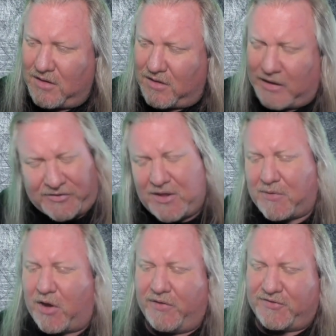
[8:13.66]
Let's
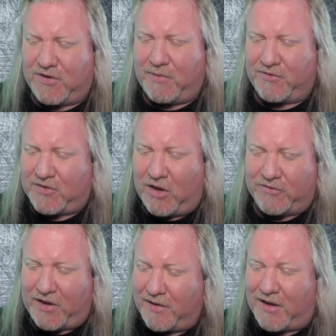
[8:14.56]
keep going. Let's see where this
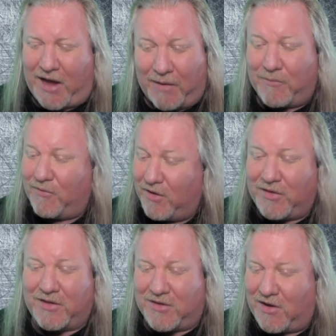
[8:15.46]
goes.
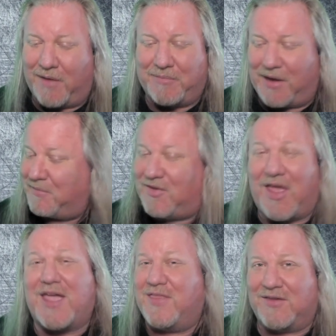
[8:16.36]
I'm
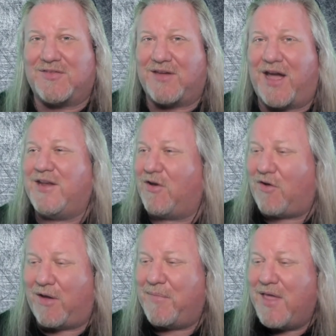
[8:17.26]
digging this. I
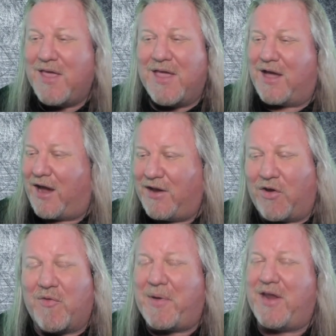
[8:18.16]
know
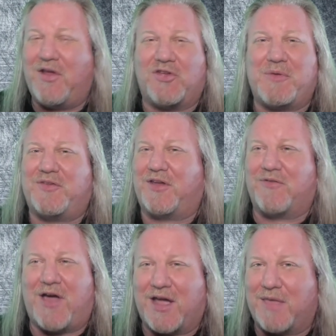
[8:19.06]
everybody knows me as like a
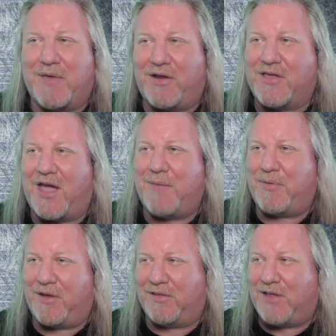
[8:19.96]
rock and metal guy,
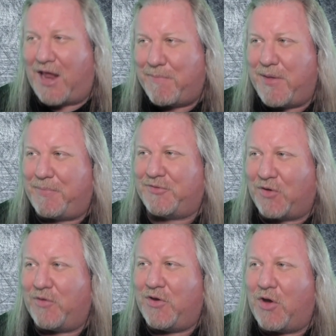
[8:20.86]
but a lot of people
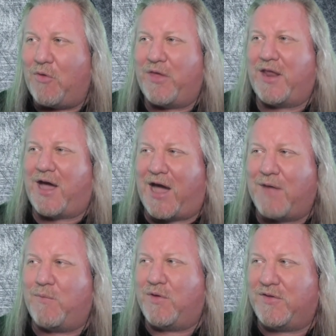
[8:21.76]
don't know that
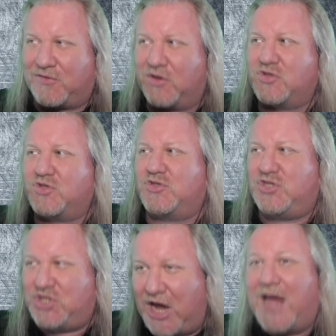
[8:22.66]
I was
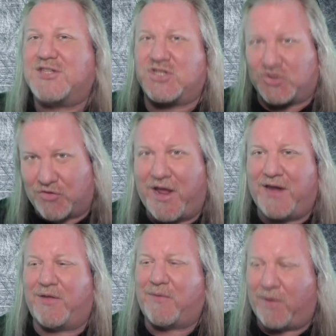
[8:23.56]
jazz
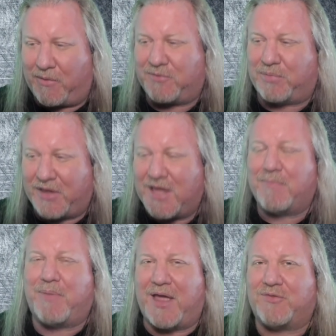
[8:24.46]
trained. Like when I was
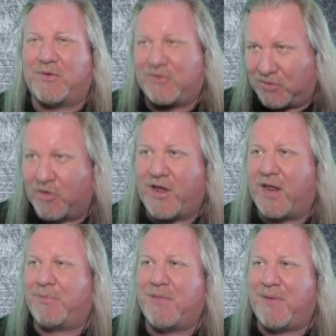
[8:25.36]
playing bass, when I was learning how
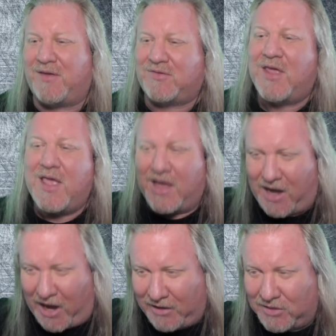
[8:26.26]
to play bass,
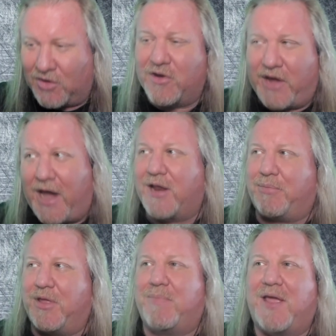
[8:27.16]
I learned how to
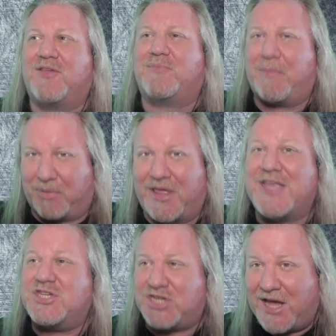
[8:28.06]
play bass by
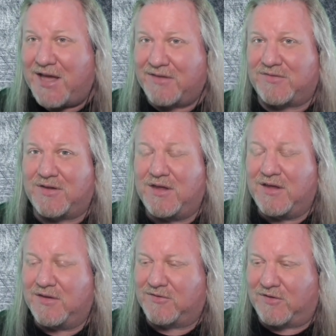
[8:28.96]
playing jazz.
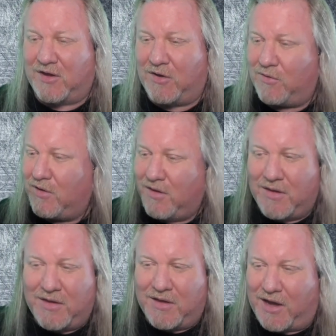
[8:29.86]
So
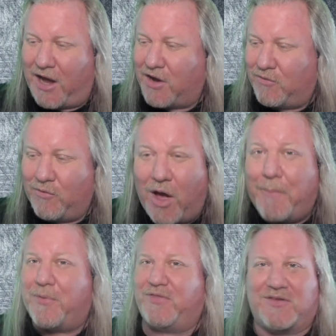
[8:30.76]
I grew
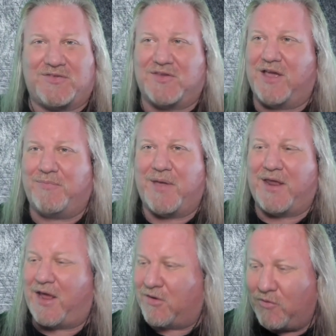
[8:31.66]
up with this stuff,
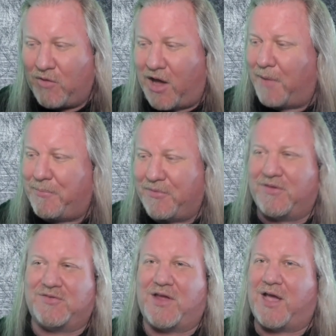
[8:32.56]
man. I grew up with
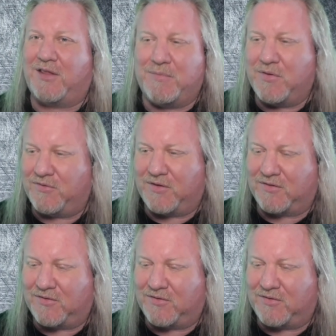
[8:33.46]
this style of music.